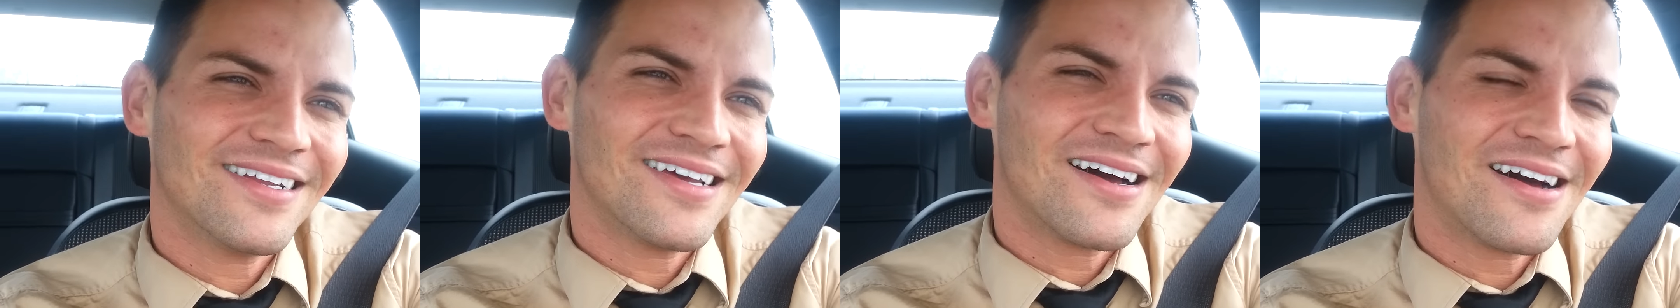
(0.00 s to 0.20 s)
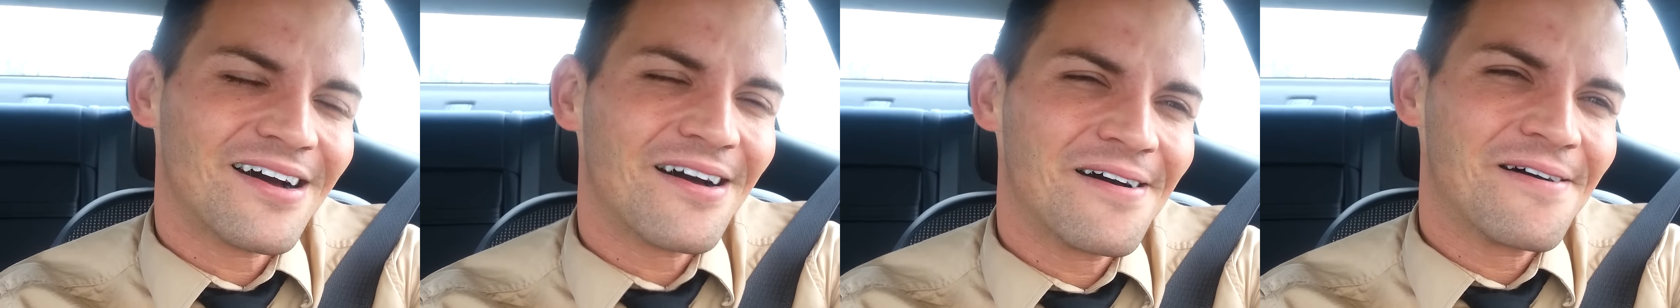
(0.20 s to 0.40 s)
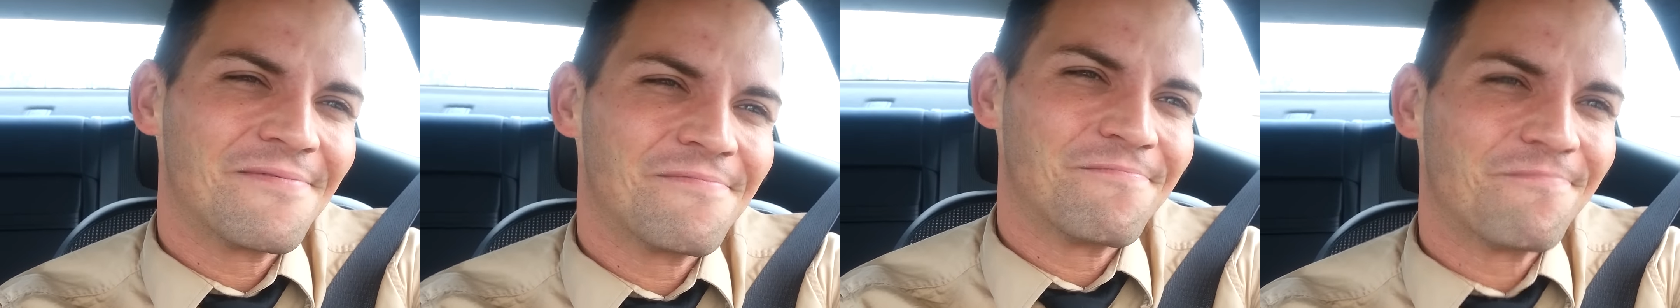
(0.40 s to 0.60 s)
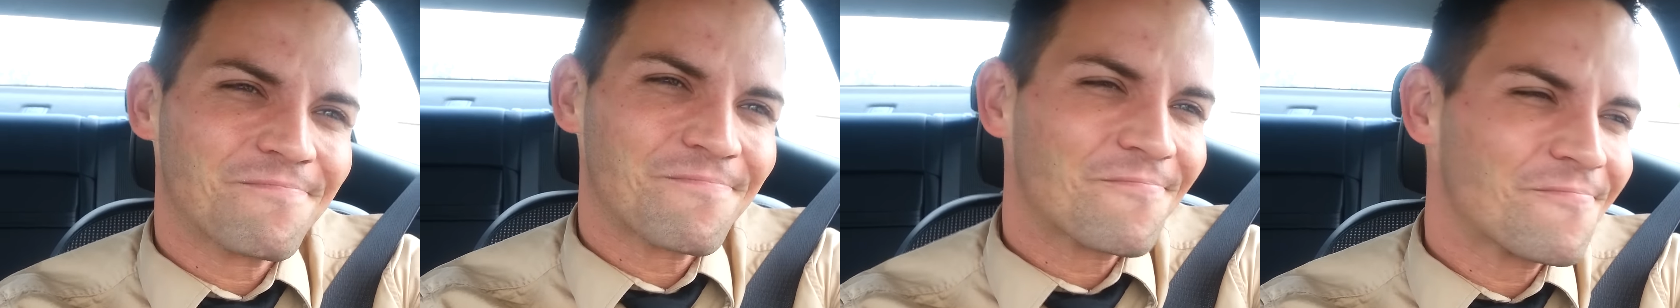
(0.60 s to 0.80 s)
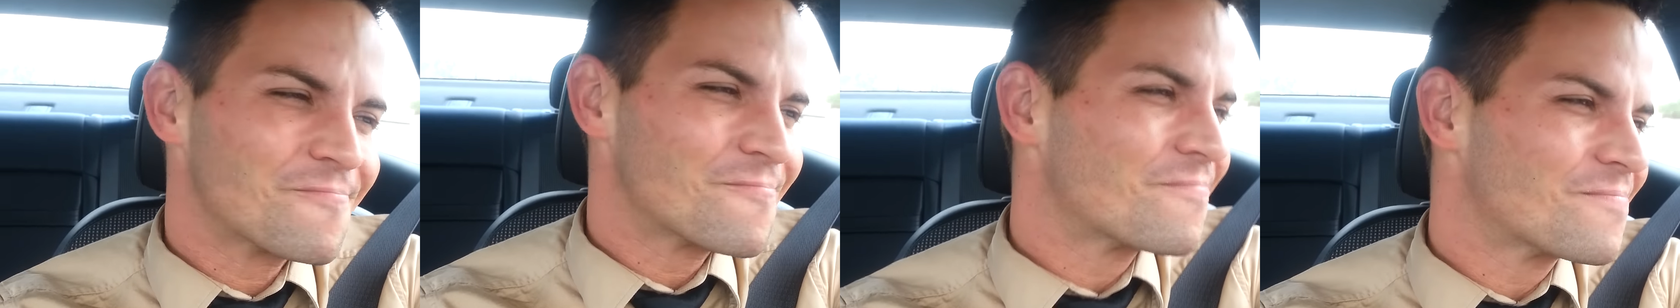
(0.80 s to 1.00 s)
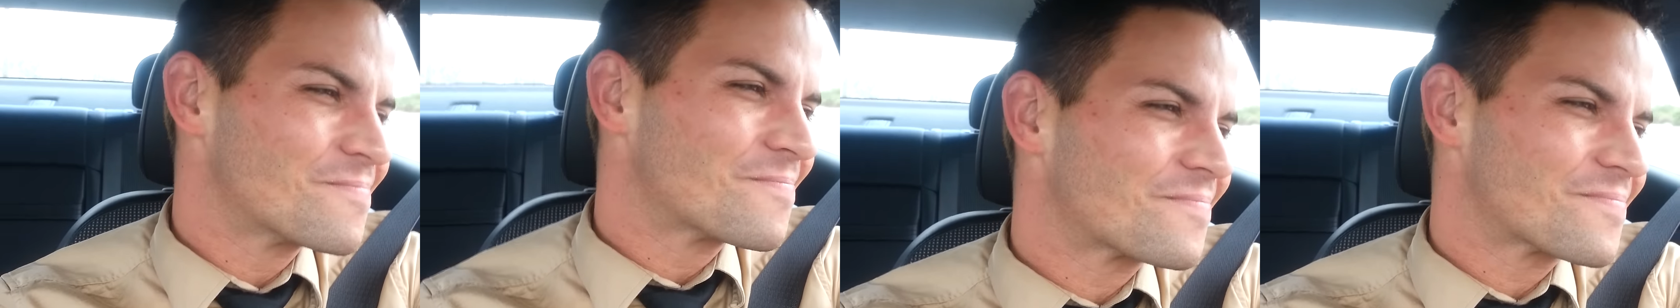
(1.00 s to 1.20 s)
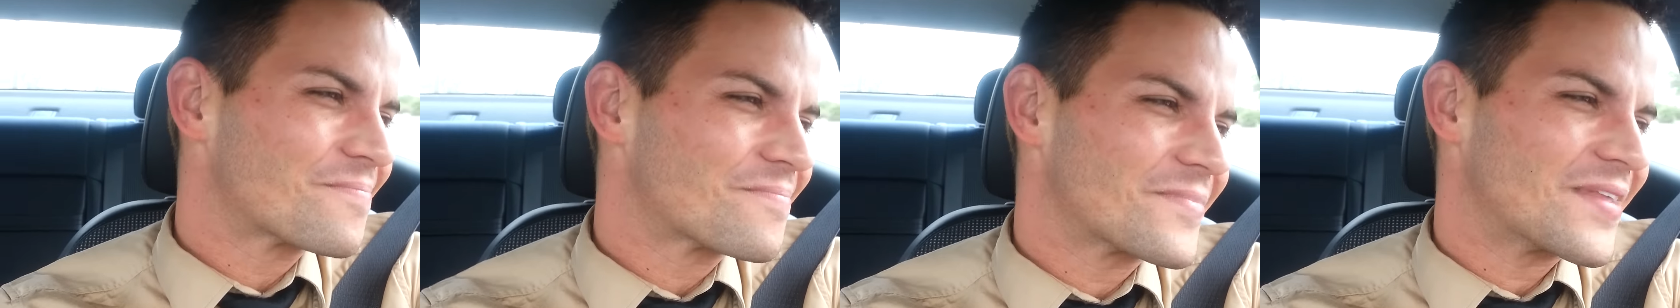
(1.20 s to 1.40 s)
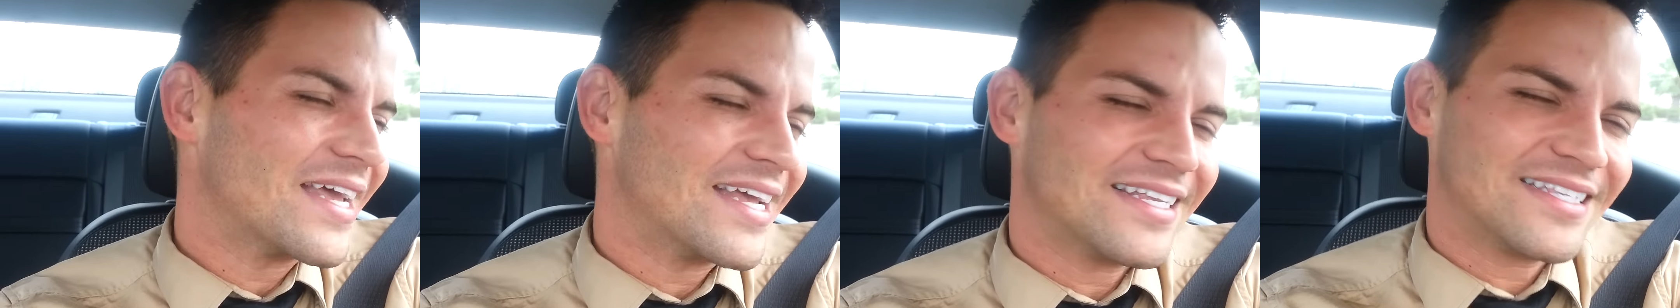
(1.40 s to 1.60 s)
Um,
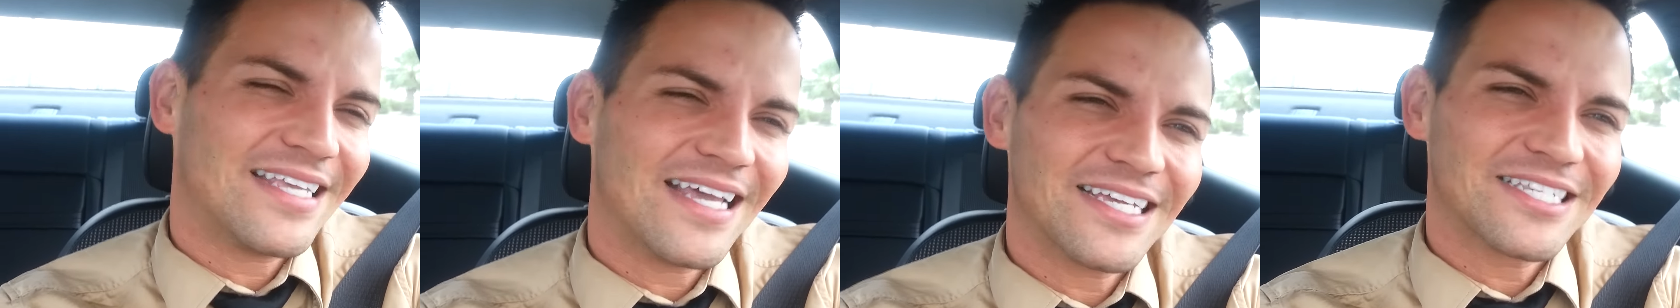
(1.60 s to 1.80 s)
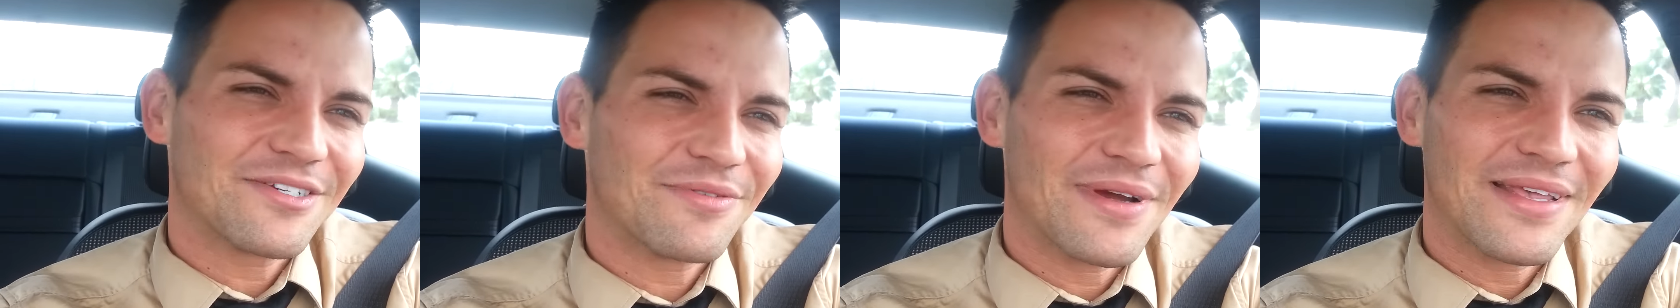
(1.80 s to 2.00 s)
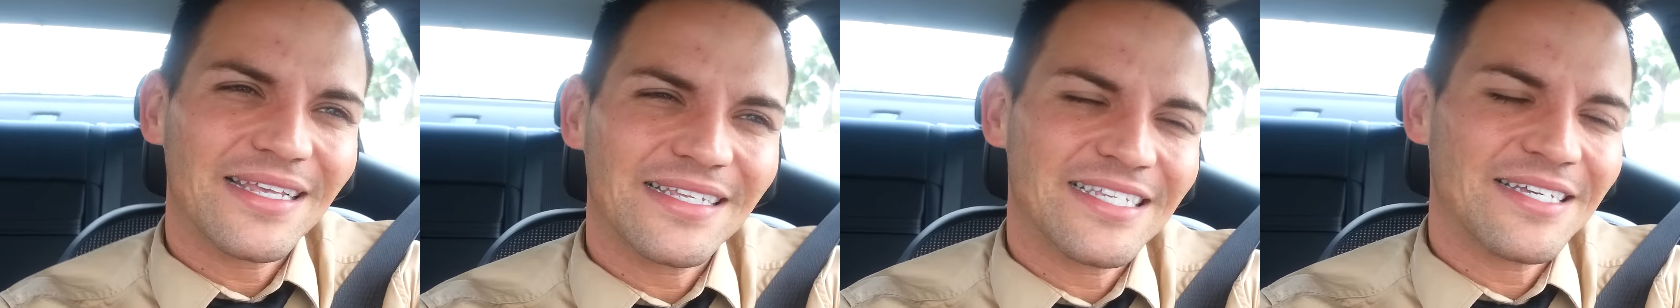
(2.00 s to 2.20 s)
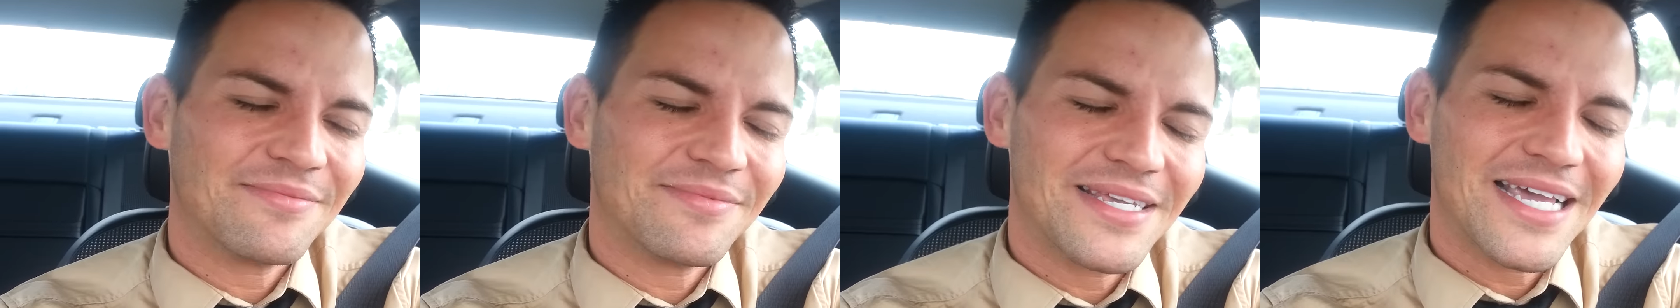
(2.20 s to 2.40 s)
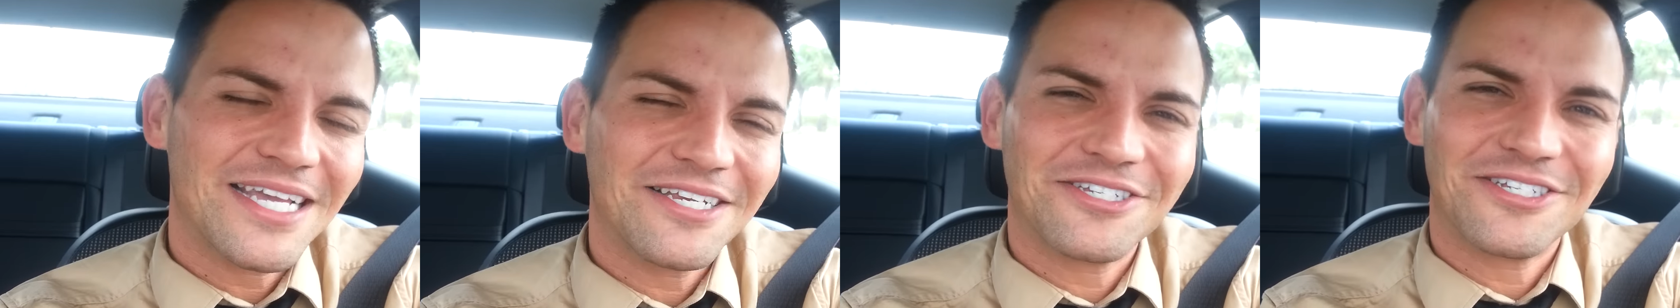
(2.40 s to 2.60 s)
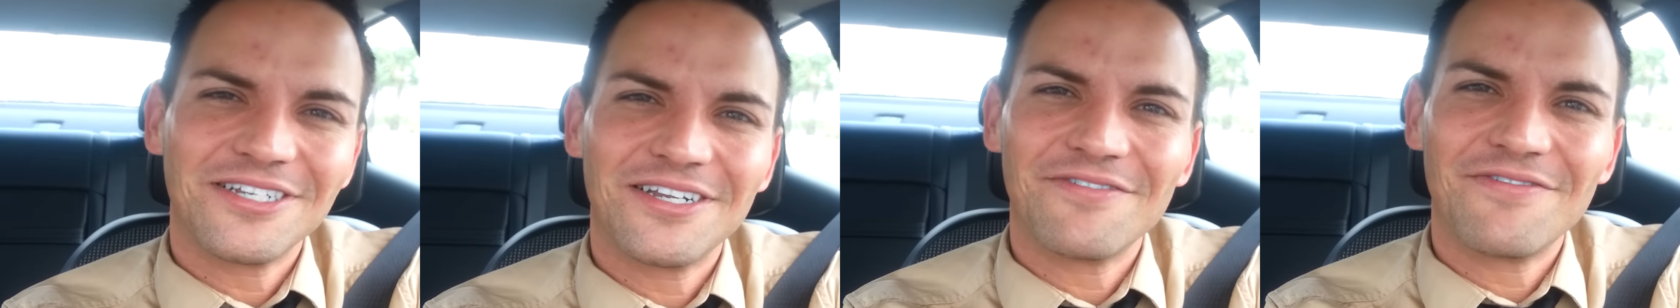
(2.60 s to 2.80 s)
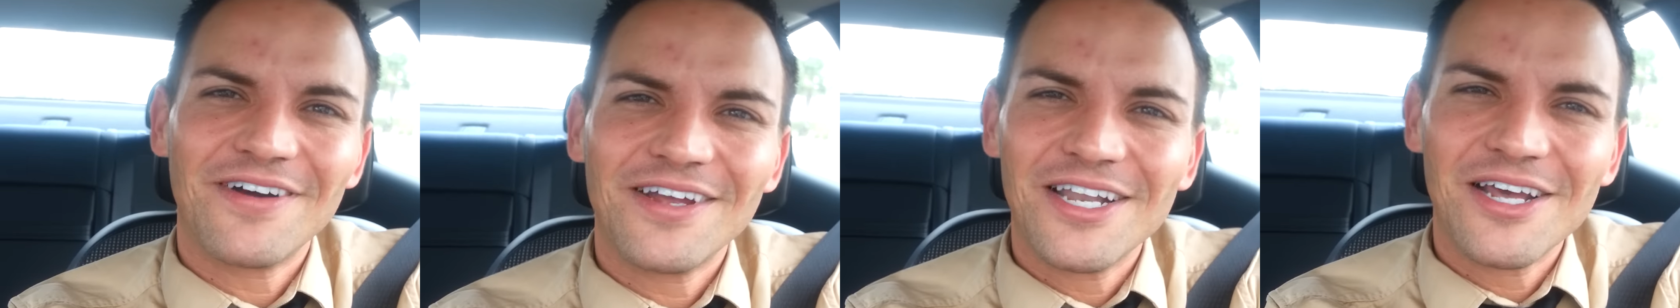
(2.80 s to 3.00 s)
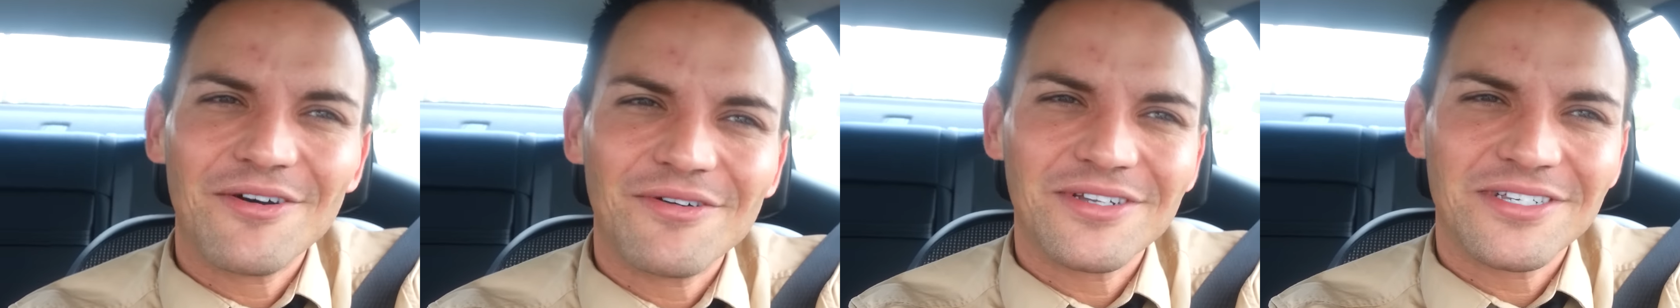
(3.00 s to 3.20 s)
it takes away the temptation if I
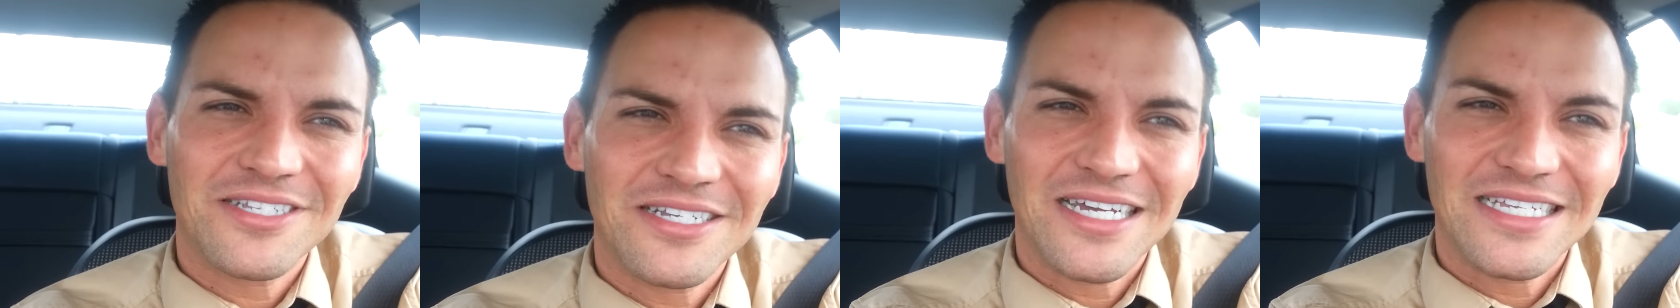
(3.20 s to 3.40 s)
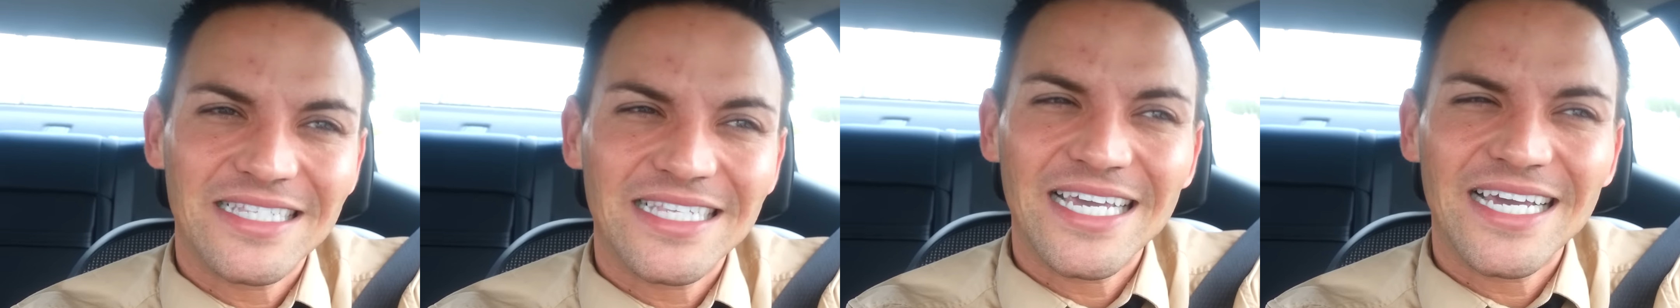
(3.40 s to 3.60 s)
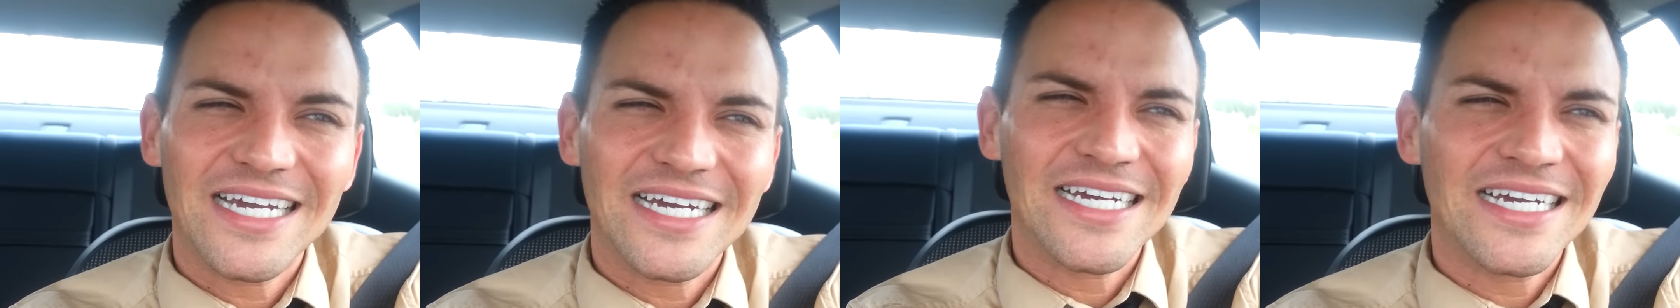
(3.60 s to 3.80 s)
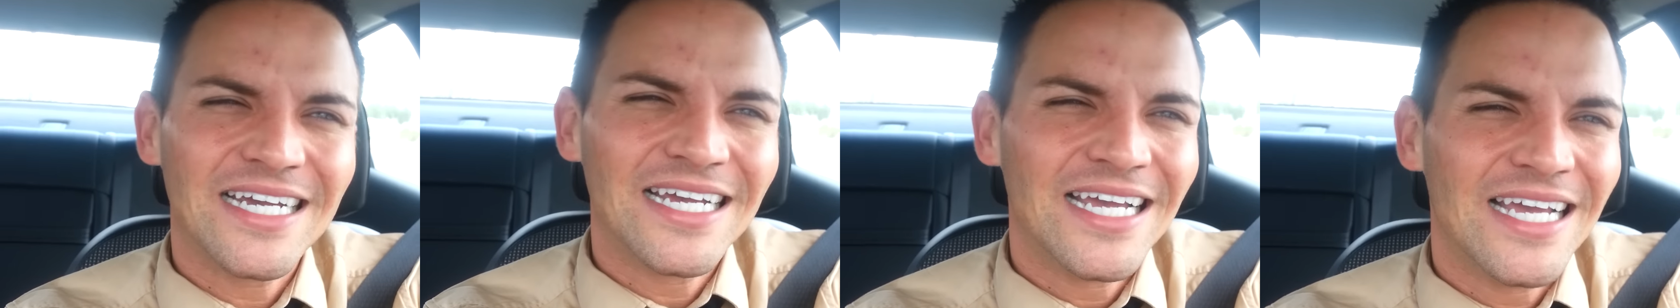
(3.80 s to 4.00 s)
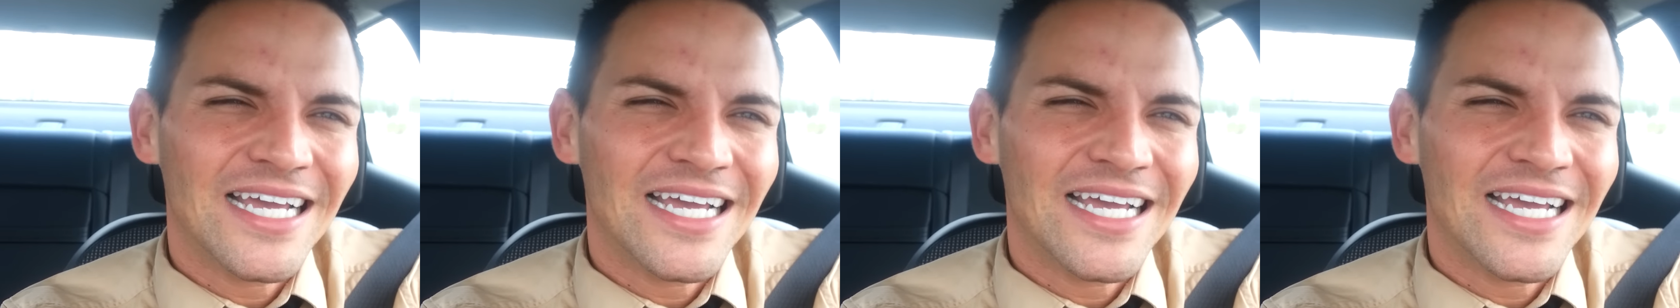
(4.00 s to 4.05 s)
know it's not there.